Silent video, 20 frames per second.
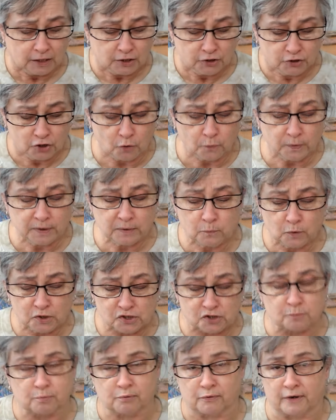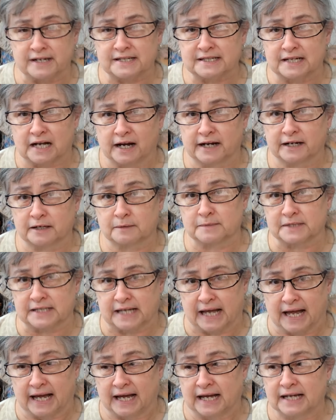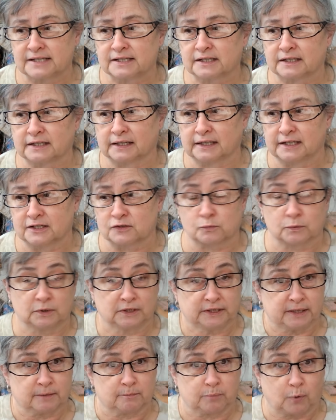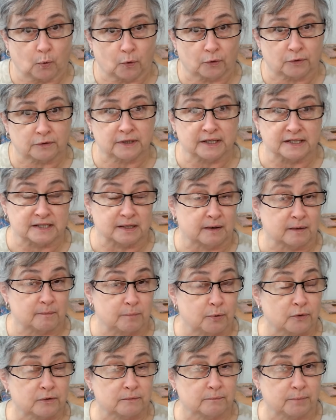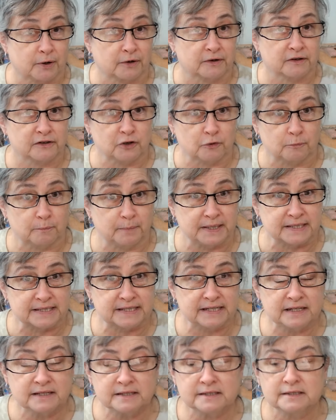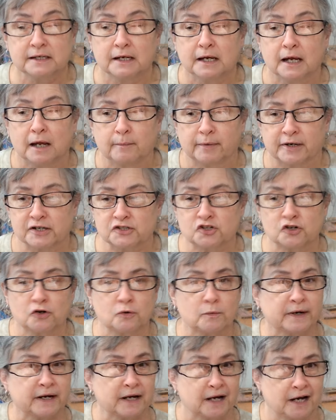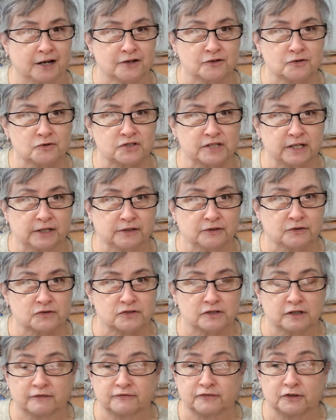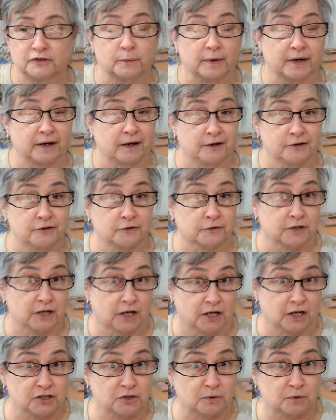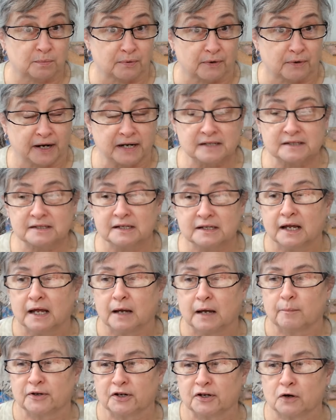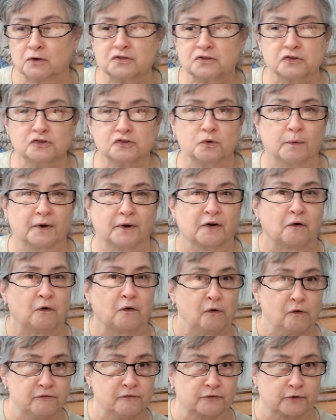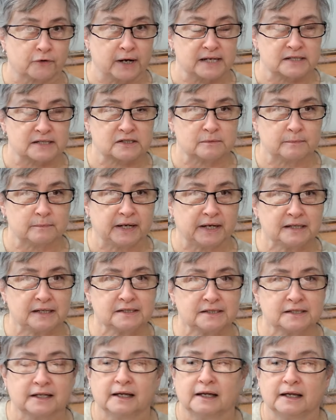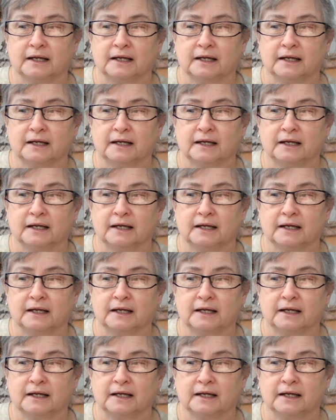Knowing what to price items at is really important. It's an important part of your business because you don't want to undersell your stuff. You don't want to undercut your price, but you also don't want to overestimate,